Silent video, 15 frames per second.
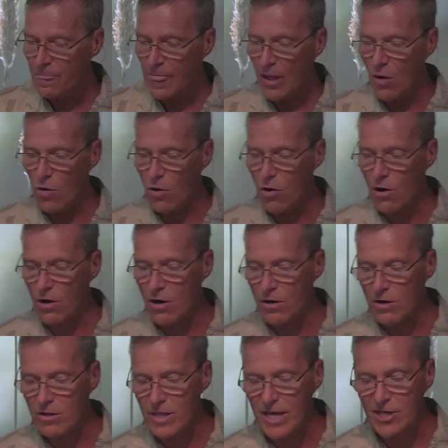
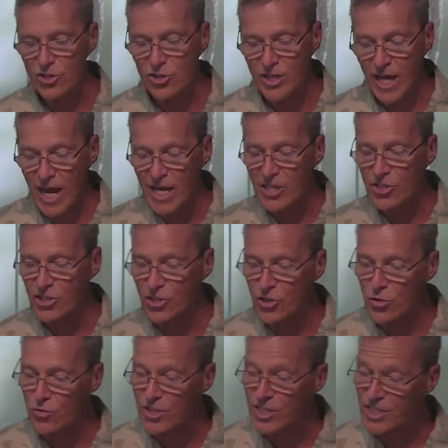or the education you
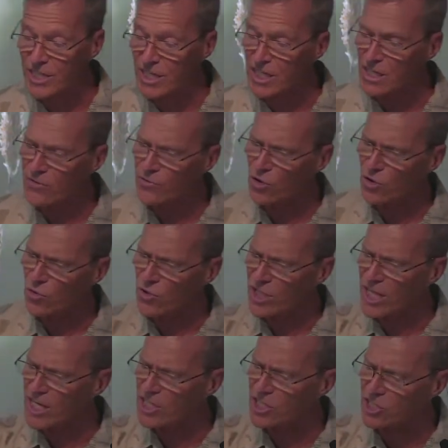received, or the
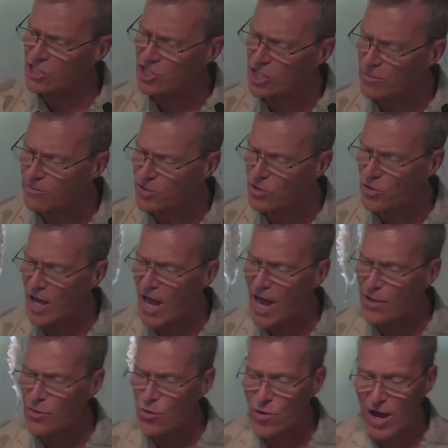relationships you
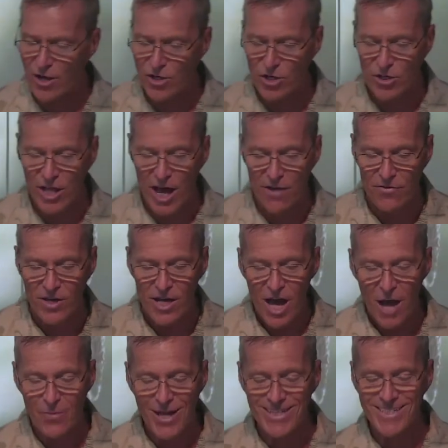had throughout your life.
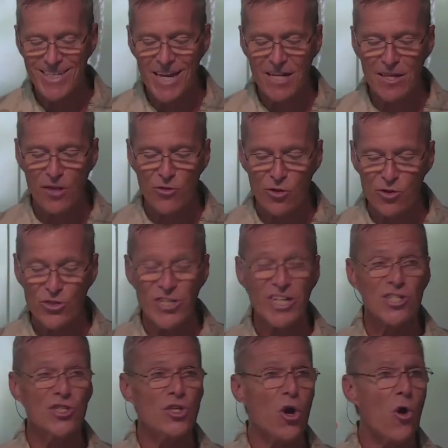I'm not saying that those
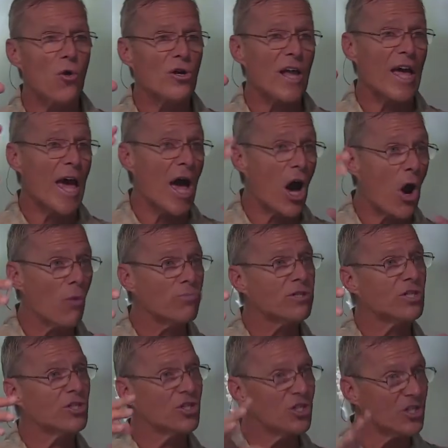things don't help to
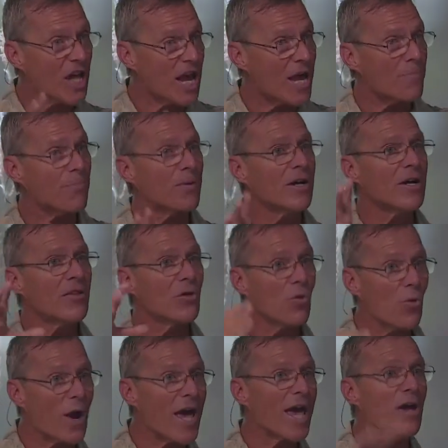shape the
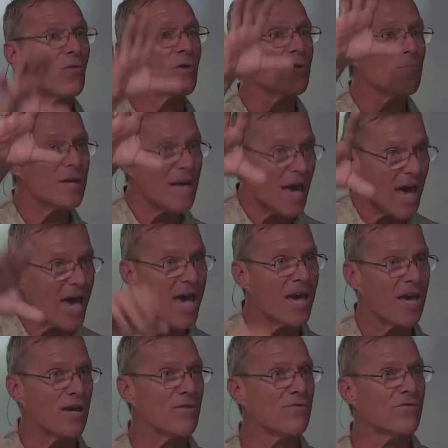way we
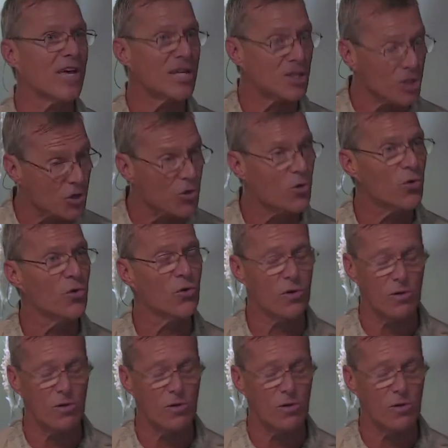behave, they do.